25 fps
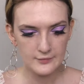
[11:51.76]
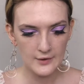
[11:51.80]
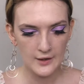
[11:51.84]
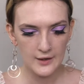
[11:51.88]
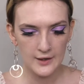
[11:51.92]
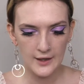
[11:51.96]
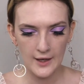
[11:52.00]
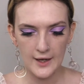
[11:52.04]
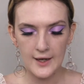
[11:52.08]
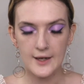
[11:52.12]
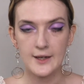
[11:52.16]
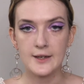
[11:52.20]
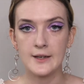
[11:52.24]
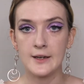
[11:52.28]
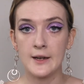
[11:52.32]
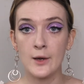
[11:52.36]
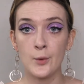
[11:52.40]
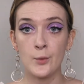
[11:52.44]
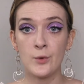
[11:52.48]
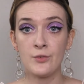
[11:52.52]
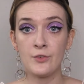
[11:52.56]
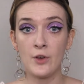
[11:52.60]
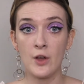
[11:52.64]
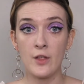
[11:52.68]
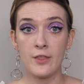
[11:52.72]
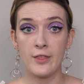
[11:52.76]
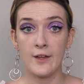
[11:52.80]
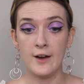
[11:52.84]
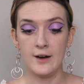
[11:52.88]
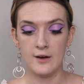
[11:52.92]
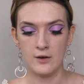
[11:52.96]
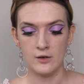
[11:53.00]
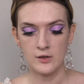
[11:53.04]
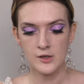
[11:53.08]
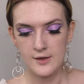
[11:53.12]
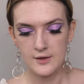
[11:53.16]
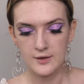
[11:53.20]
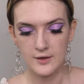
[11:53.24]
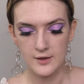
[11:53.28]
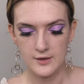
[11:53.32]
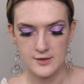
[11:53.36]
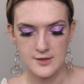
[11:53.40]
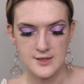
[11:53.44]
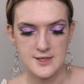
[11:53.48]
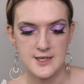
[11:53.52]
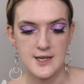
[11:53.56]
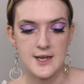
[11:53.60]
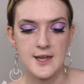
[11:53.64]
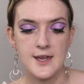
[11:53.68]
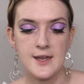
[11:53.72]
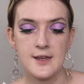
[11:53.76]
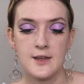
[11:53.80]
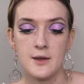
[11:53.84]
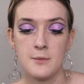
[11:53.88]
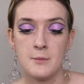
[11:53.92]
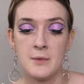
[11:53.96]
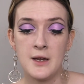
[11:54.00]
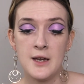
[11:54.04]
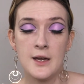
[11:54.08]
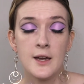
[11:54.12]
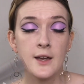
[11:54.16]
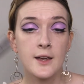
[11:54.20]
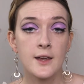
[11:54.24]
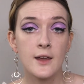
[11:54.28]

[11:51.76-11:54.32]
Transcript: Okay, now we've got that on, I'm gonna take my